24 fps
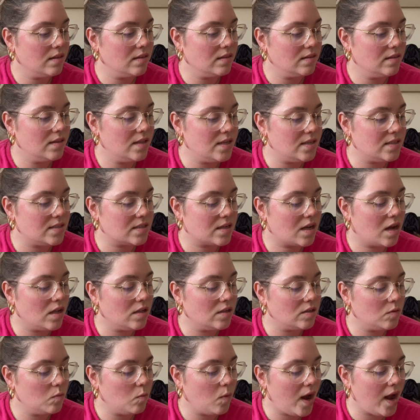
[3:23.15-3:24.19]
this
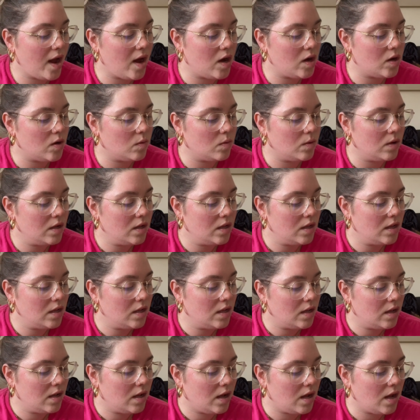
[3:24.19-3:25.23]
color wow
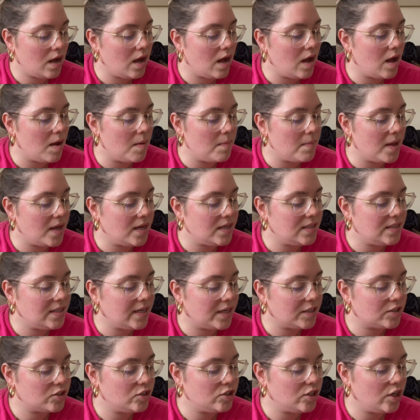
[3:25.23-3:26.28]
um,
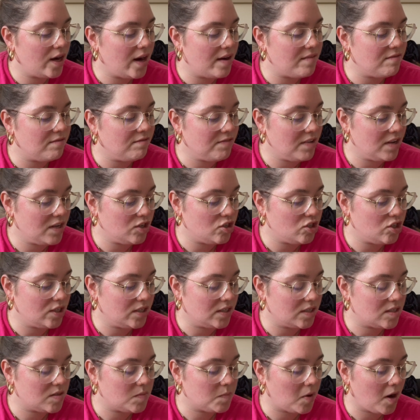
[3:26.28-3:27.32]
texture and finishing
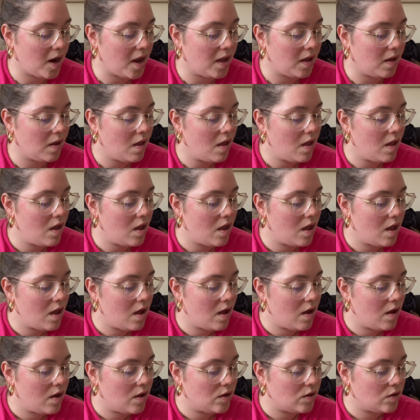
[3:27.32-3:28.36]
spray
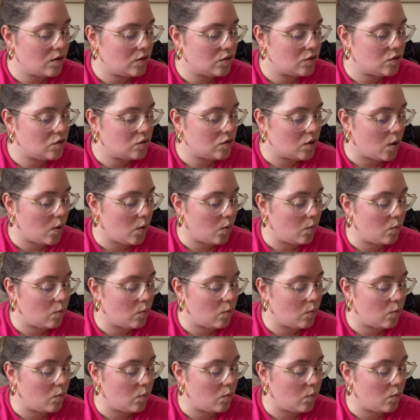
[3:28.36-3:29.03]
so